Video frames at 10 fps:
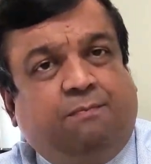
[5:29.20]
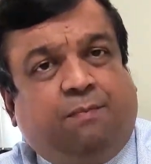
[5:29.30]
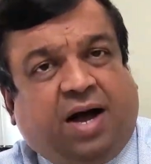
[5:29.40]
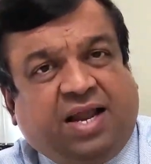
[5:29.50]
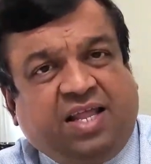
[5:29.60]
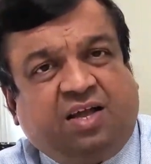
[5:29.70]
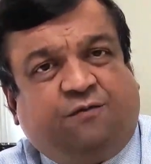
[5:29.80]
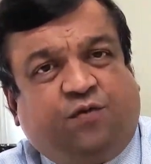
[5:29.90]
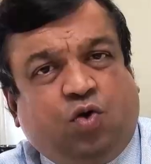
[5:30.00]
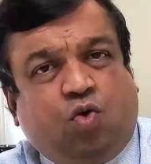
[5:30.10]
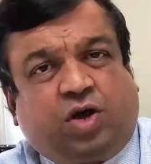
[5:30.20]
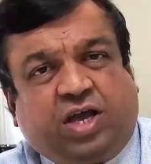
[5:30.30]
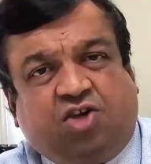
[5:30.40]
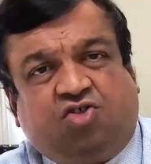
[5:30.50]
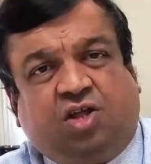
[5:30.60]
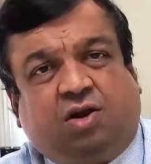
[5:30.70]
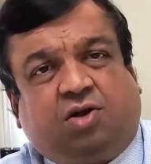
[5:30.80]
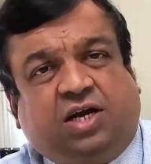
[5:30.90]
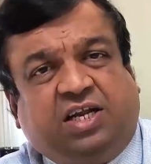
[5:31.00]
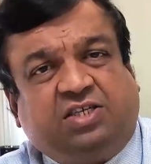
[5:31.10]
Barring a few occasional
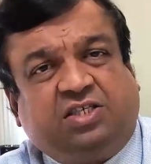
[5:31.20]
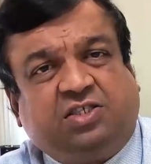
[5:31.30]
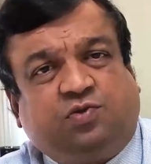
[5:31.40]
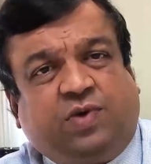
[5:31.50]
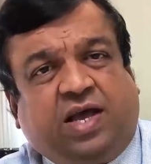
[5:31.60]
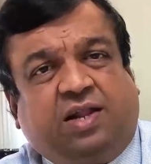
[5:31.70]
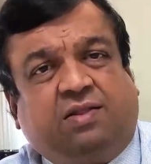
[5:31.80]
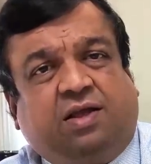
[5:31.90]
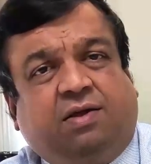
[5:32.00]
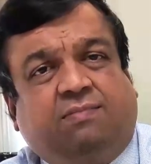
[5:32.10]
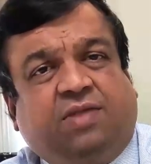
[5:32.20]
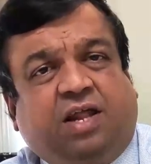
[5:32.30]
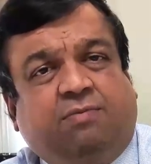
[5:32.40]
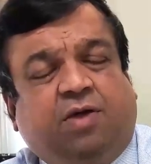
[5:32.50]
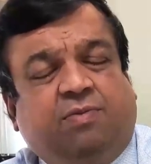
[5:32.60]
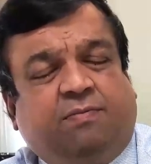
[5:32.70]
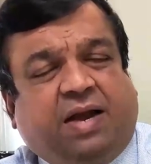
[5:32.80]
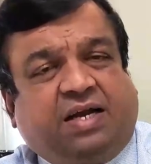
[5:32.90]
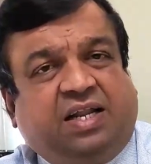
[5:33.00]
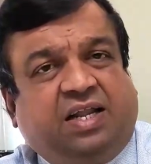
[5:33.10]
conditions where they, there may be a
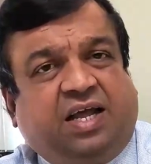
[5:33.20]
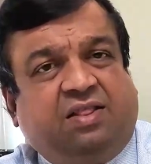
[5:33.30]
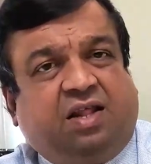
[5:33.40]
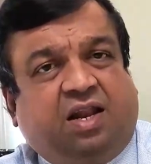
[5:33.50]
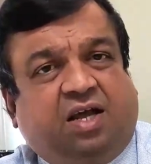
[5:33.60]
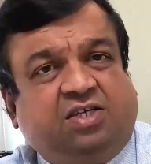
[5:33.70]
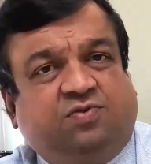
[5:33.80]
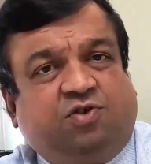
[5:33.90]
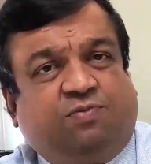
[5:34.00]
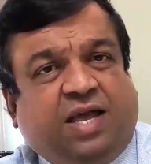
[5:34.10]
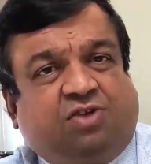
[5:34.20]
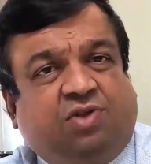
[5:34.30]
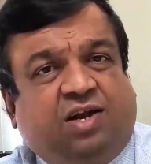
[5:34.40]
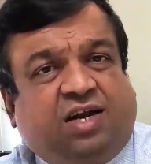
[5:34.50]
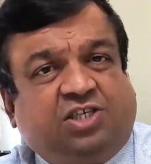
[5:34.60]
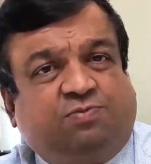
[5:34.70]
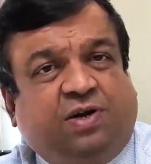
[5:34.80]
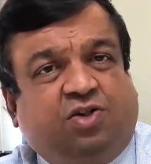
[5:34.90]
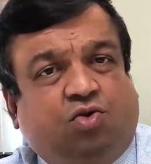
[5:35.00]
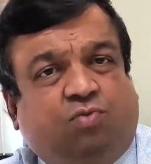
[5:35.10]
bacteria in the lungs which may actually
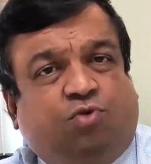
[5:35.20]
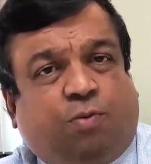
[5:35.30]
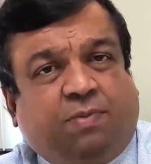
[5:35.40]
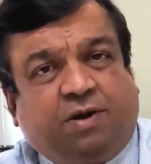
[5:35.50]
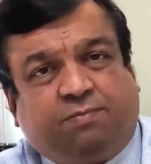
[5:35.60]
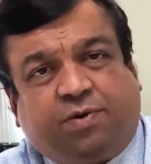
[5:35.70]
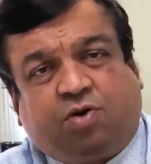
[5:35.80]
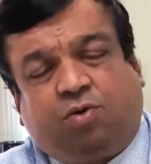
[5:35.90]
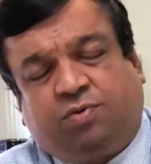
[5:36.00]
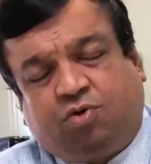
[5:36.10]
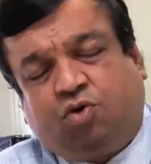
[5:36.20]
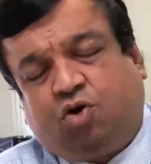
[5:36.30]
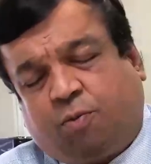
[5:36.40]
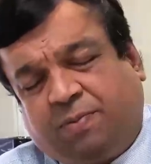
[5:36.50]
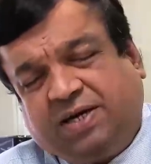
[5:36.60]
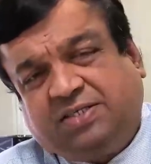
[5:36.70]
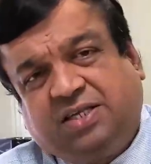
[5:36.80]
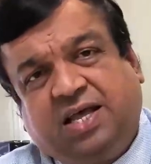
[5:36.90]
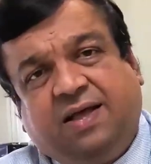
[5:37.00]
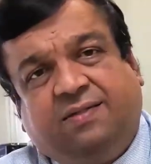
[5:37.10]
transmit through, droplet, through
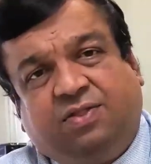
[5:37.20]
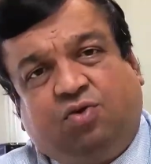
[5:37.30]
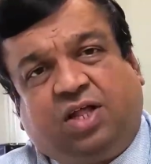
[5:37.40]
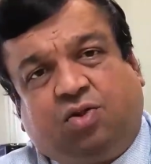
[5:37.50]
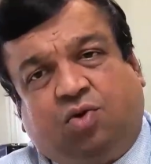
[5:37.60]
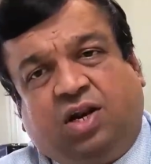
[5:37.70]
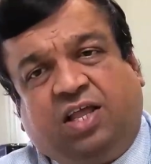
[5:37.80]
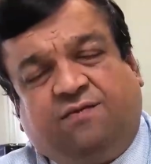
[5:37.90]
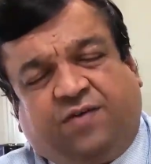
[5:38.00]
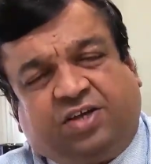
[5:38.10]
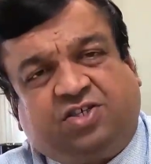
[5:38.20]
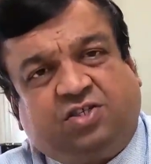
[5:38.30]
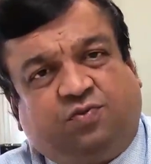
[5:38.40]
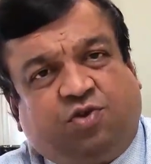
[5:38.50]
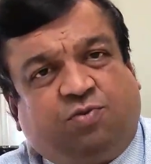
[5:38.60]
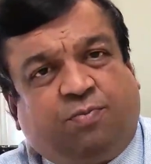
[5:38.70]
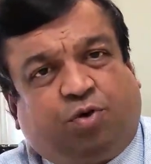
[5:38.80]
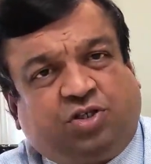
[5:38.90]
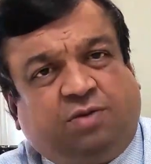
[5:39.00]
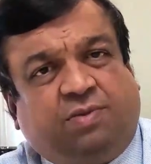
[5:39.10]
droplets, those are the only infections which may
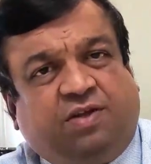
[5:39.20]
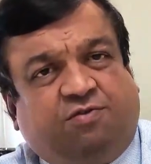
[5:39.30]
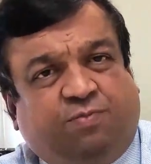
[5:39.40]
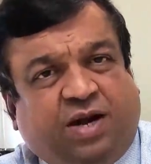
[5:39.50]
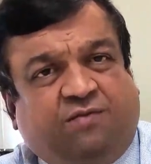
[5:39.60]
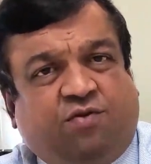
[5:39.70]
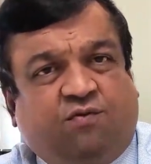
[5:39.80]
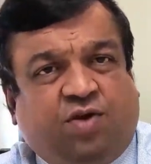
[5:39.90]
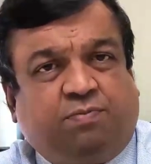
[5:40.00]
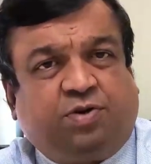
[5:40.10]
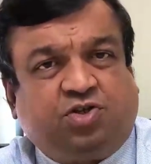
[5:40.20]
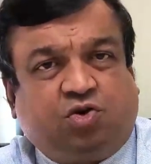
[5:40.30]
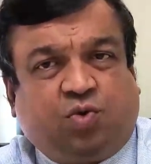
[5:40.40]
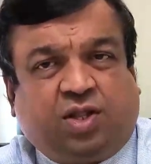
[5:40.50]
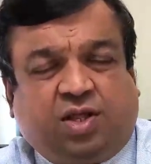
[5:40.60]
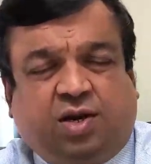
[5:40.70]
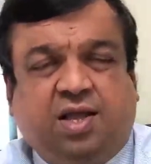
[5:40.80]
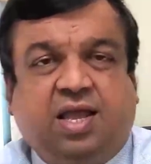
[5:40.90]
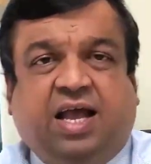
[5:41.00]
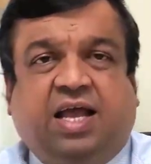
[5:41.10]
possibly spread from one person to another.
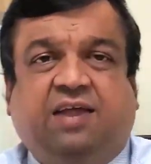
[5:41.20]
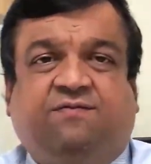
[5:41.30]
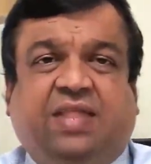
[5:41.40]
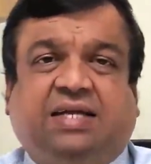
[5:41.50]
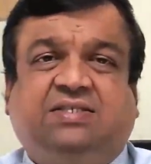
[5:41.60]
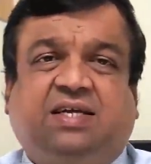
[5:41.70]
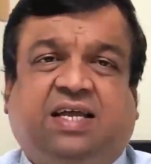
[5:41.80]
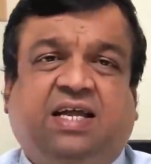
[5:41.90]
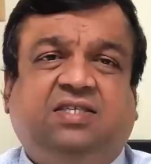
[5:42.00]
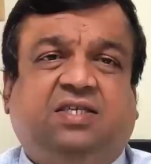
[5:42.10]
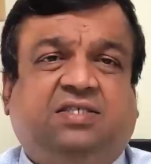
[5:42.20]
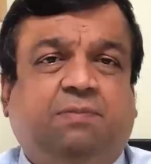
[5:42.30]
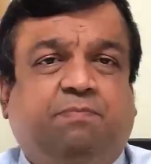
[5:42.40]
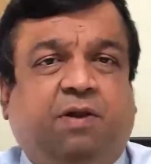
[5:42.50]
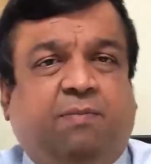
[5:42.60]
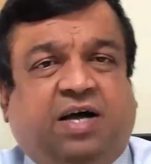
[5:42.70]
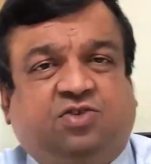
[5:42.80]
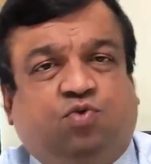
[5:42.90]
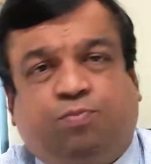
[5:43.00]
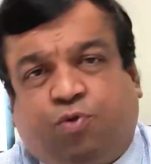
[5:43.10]
And if that's the case, a simple
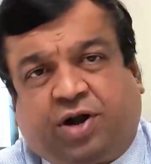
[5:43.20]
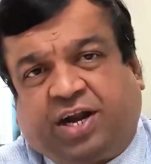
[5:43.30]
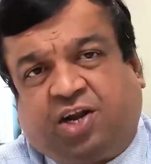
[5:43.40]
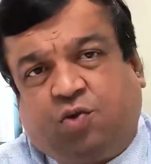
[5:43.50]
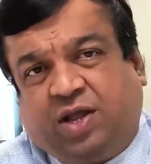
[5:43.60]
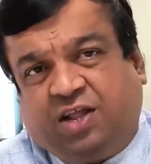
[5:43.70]
mask would protect you